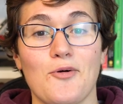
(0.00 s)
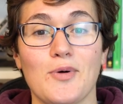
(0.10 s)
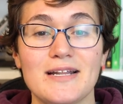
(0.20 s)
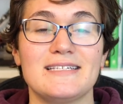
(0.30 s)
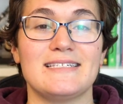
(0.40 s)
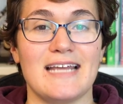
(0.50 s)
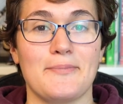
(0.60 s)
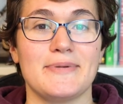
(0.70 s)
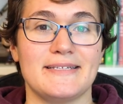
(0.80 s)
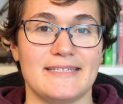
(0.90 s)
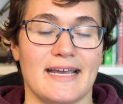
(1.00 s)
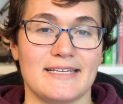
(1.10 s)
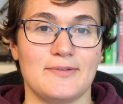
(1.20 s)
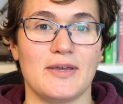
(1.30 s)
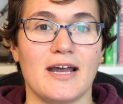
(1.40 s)
what is step
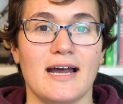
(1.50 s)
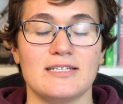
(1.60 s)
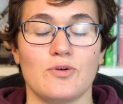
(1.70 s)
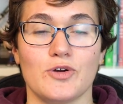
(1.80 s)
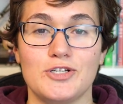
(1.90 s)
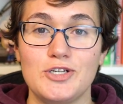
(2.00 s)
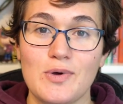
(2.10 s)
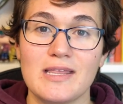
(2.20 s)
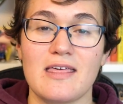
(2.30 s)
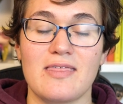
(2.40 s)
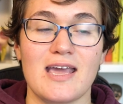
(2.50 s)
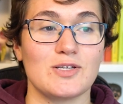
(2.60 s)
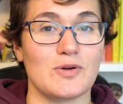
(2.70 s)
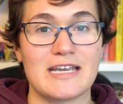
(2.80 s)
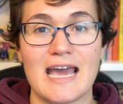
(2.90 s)
6? Because we're doing the
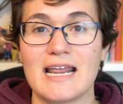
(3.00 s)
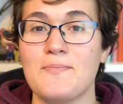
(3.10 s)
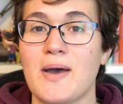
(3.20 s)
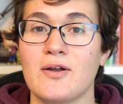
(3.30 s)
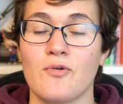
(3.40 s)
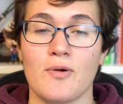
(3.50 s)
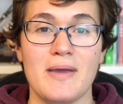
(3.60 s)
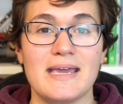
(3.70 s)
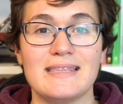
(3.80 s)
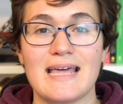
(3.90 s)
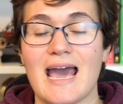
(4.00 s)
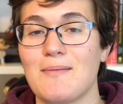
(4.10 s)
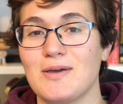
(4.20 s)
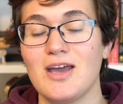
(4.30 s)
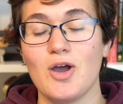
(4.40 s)
things, we're getting better, we're making the
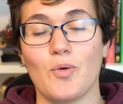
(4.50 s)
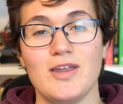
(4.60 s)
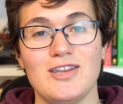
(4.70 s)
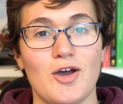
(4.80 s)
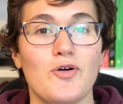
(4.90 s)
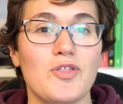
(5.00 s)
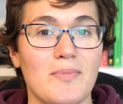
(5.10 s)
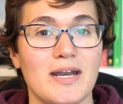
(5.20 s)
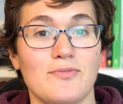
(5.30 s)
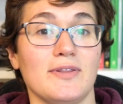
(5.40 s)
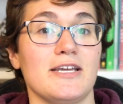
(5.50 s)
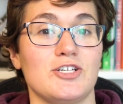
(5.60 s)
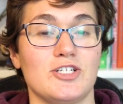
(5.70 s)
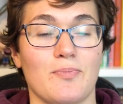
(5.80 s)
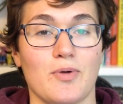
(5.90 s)
habit, we know the money
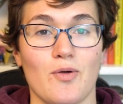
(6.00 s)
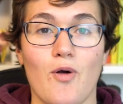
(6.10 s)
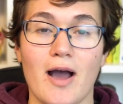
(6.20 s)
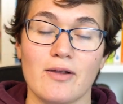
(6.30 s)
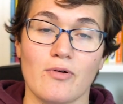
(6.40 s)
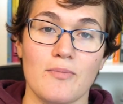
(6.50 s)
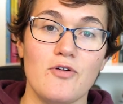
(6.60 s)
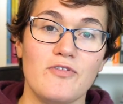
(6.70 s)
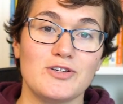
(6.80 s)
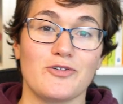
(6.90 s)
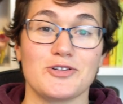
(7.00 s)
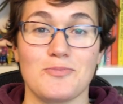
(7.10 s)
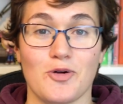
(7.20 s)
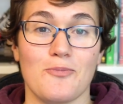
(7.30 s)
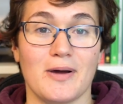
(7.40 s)
relationship we want, and we're moving towards a
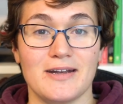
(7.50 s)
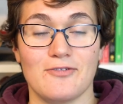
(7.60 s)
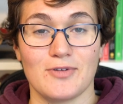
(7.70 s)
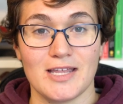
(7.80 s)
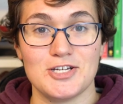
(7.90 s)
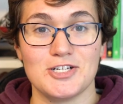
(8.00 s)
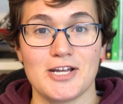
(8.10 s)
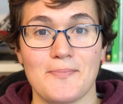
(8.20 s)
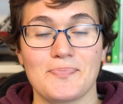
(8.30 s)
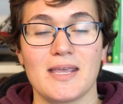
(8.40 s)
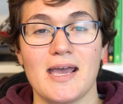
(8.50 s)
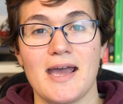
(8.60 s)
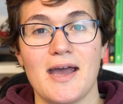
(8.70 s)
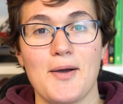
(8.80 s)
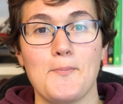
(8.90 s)
more abundant relationship.
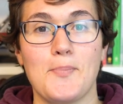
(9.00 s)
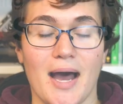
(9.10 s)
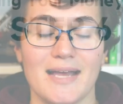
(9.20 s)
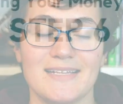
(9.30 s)
But